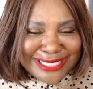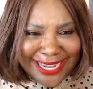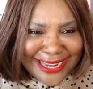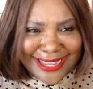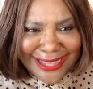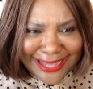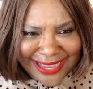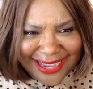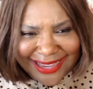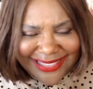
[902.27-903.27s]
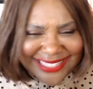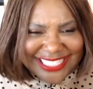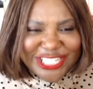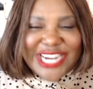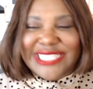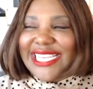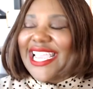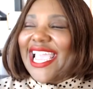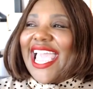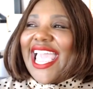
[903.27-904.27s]
was like, this is
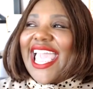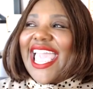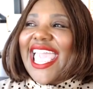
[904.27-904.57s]
crazy.